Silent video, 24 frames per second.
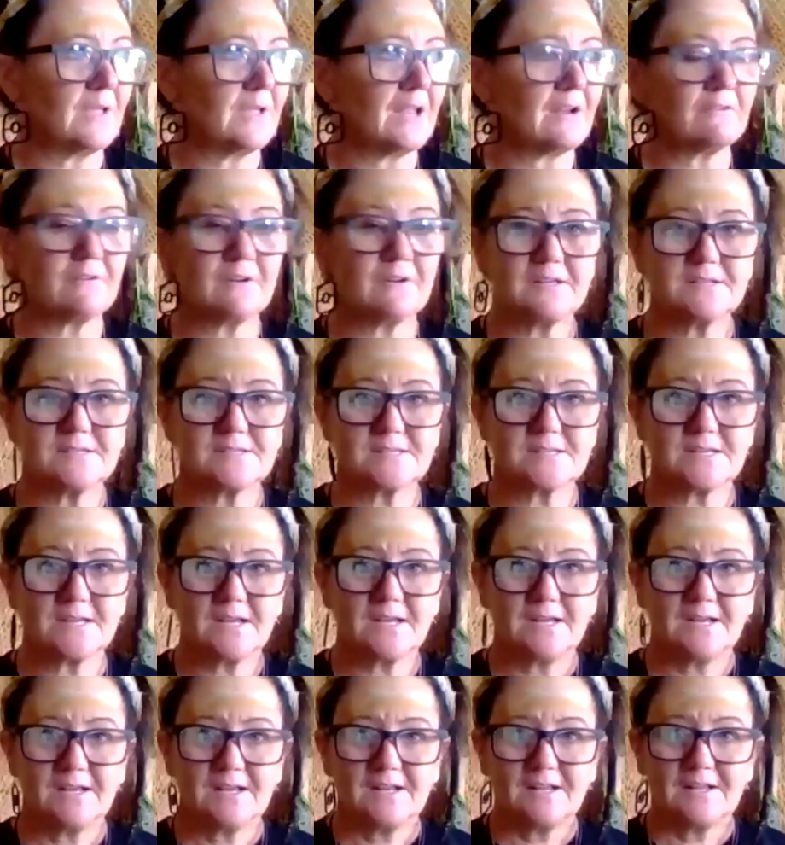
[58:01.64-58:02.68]
areas
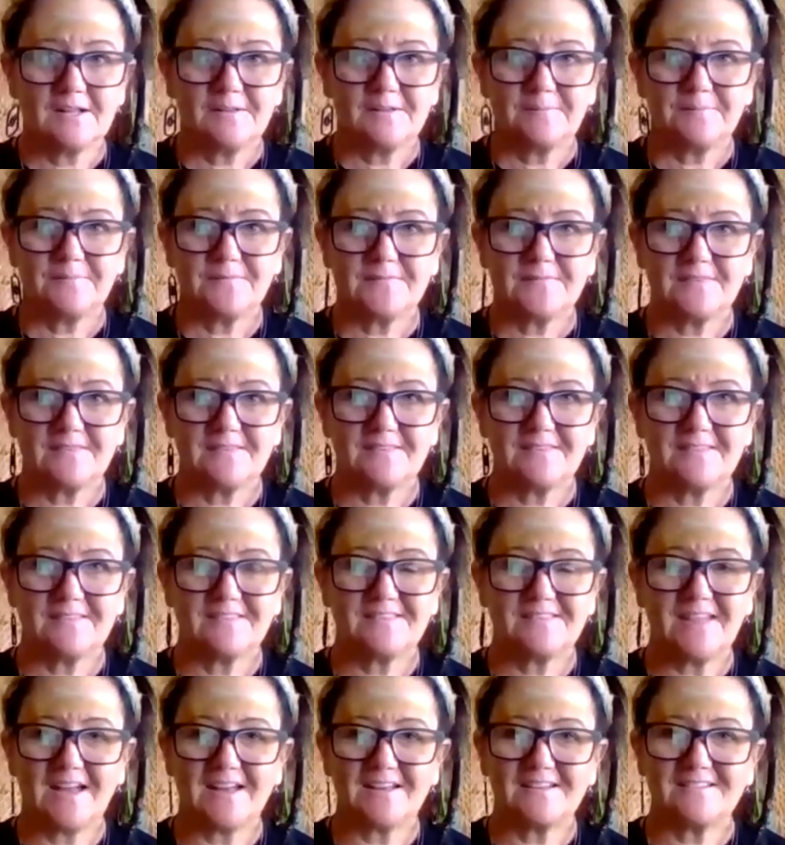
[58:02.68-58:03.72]

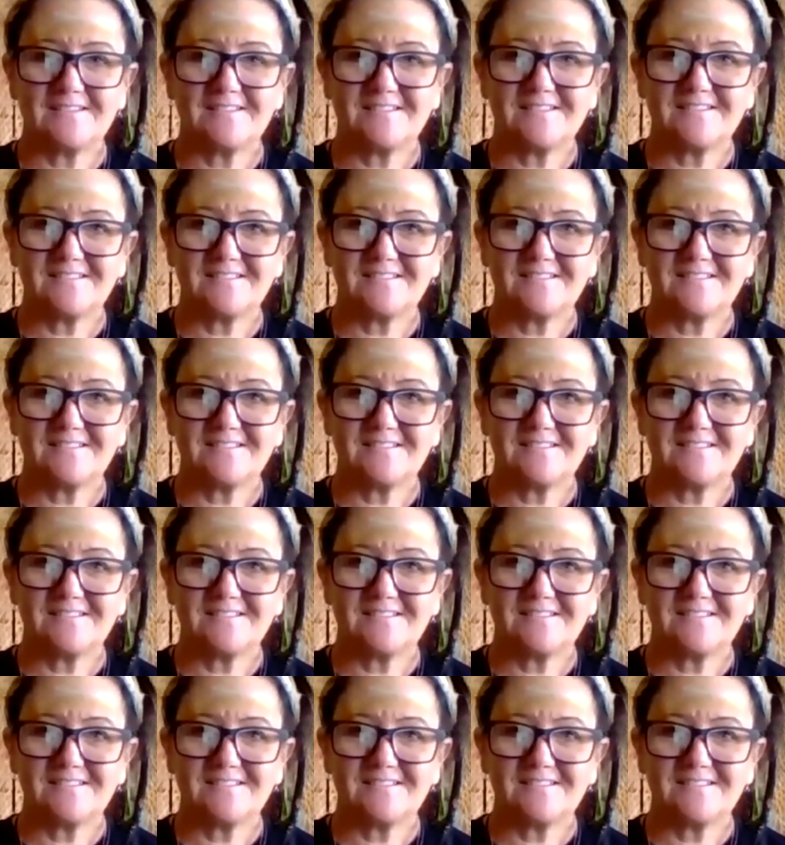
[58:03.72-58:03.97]
that